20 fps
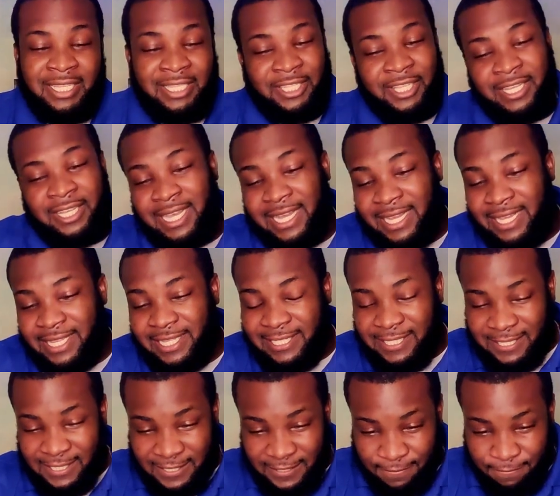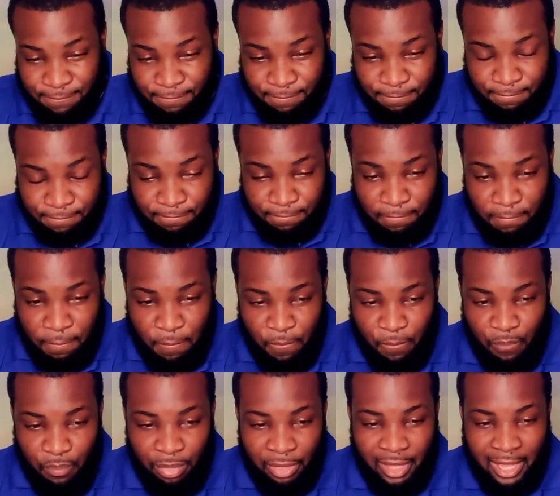So guys,
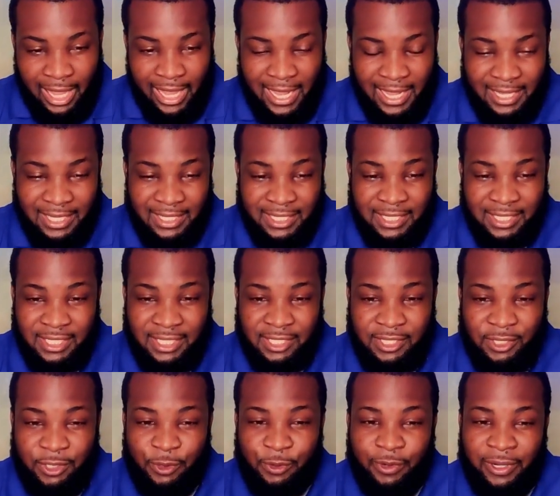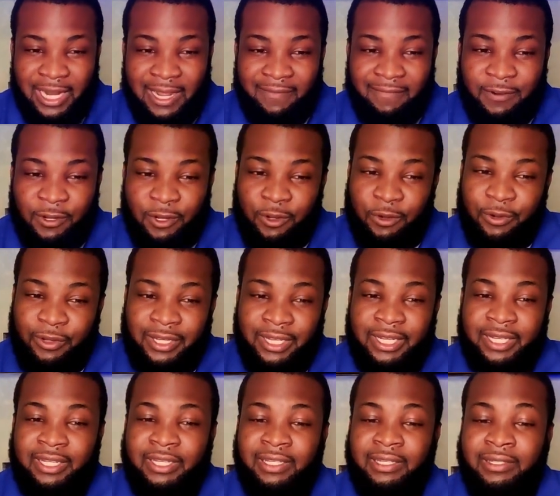as you would have
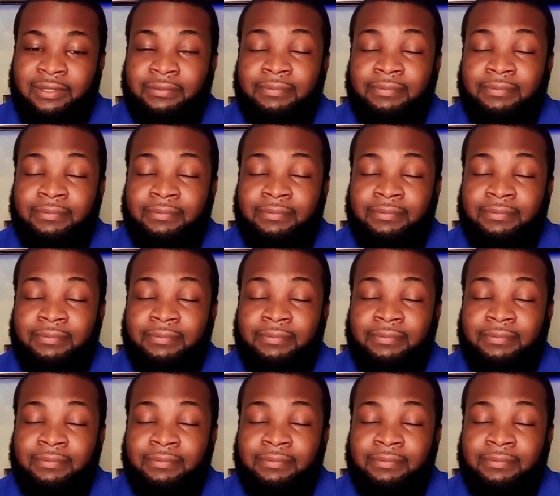known,